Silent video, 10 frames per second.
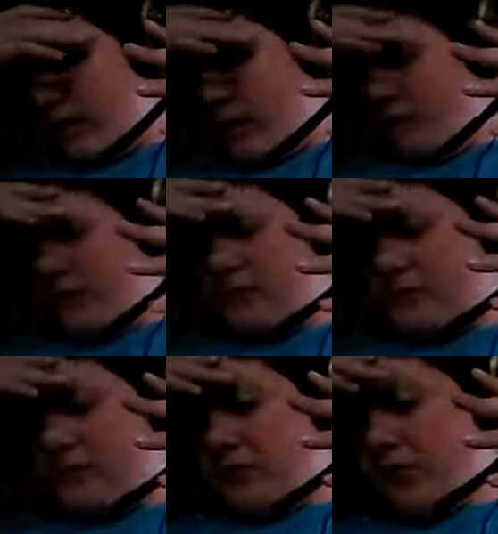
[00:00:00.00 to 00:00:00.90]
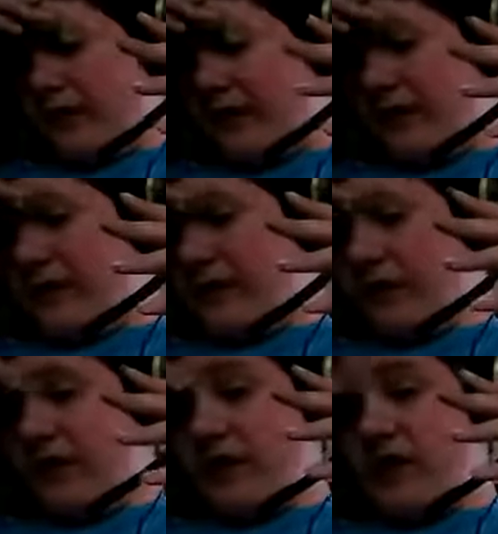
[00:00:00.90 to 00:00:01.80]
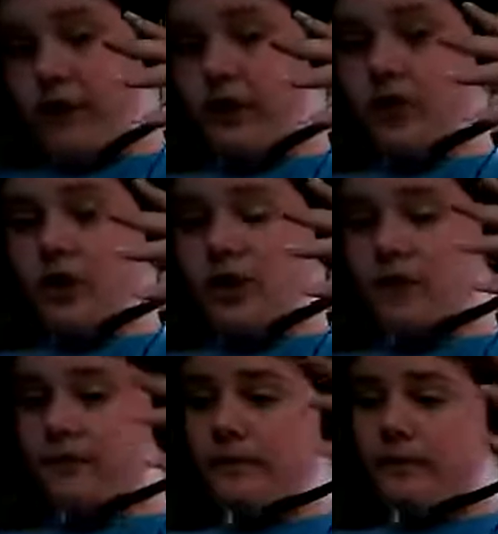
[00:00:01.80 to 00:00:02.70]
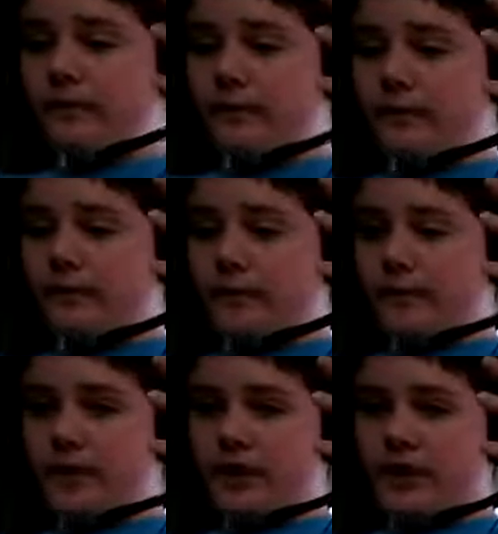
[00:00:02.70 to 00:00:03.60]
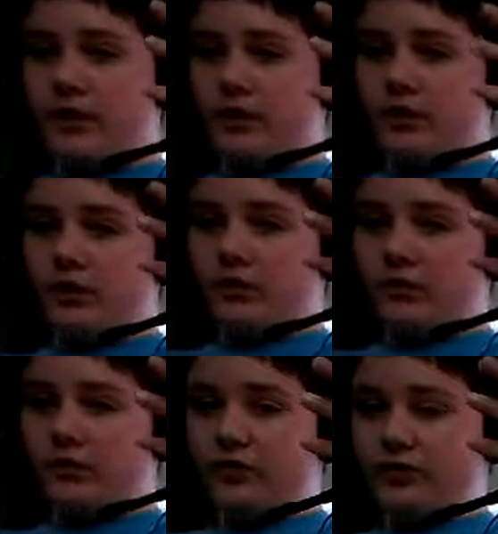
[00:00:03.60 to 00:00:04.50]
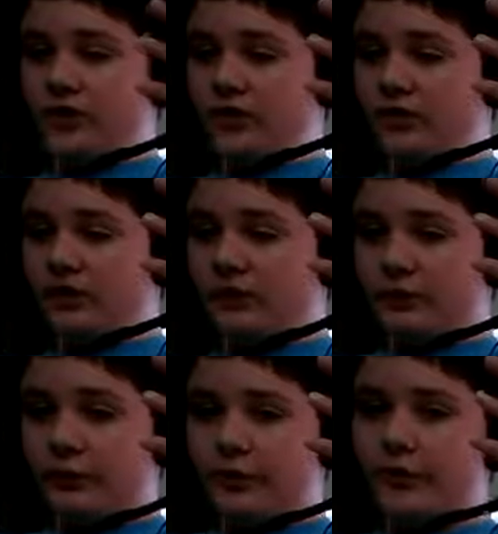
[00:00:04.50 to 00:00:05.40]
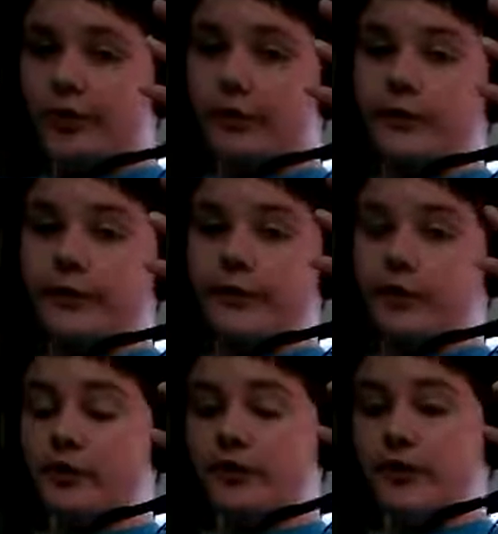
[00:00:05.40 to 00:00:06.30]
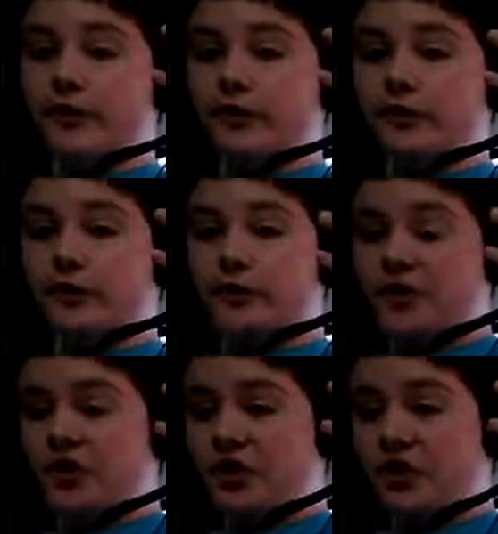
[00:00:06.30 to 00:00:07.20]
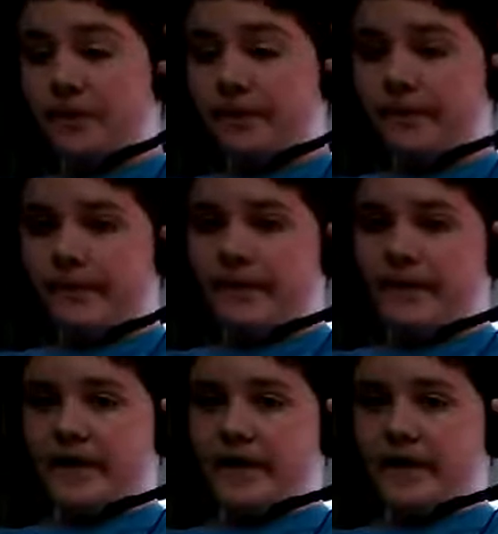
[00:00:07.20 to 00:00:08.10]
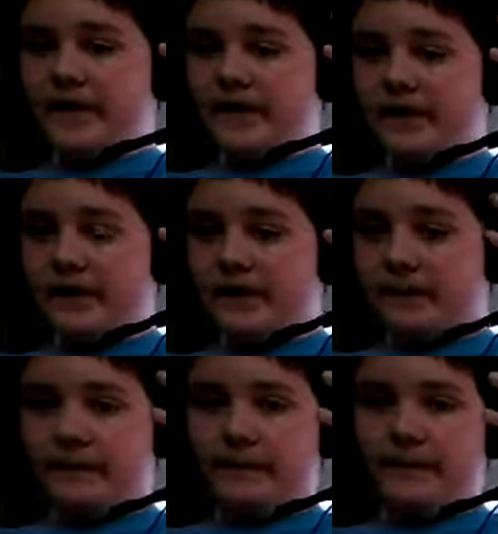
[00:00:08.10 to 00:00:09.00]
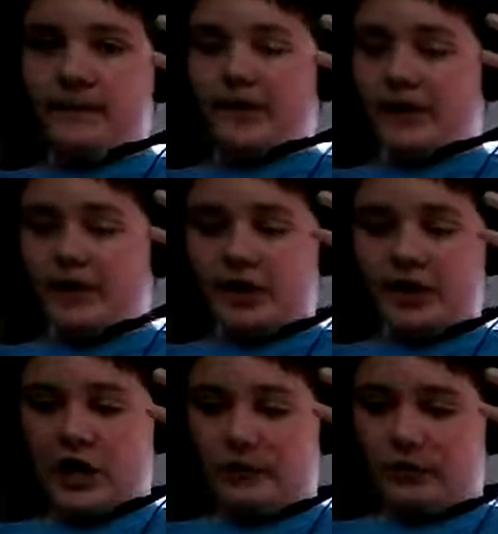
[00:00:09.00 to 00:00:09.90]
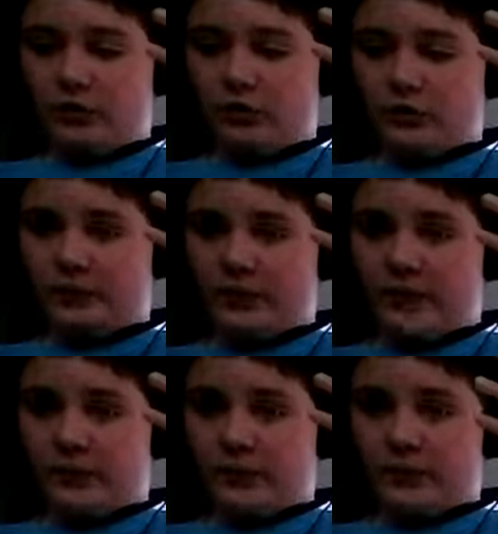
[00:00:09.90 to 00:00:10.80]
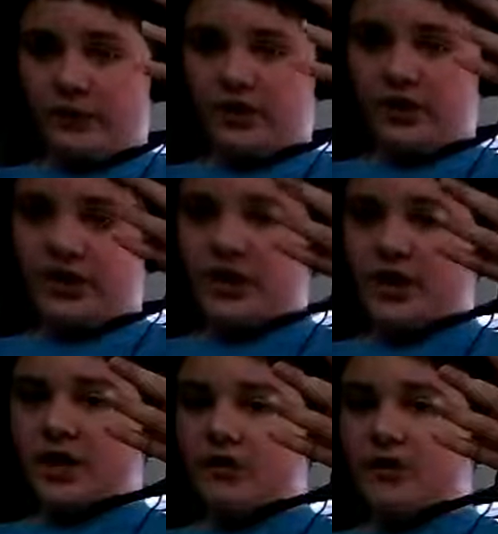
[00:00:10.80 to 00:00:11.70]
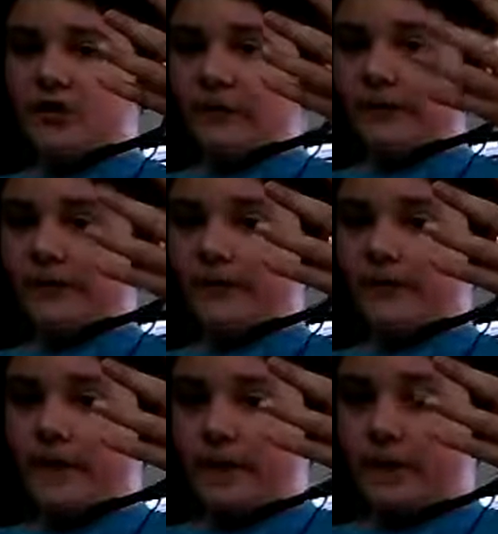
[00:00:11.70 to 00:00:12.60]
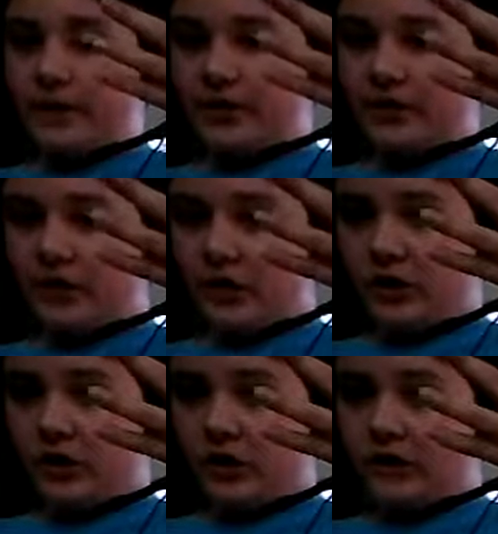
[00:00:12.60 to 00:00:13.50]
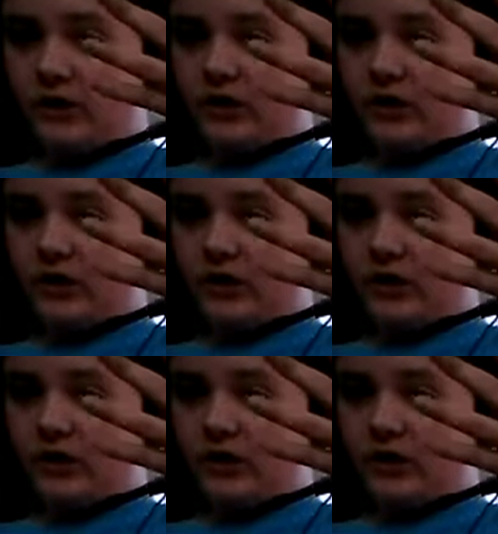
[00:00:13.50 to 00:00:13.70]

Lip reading: you get another star for beating all the levels with Mario and Luigi and getting the top of the golden flagpoles. And you get your 5th star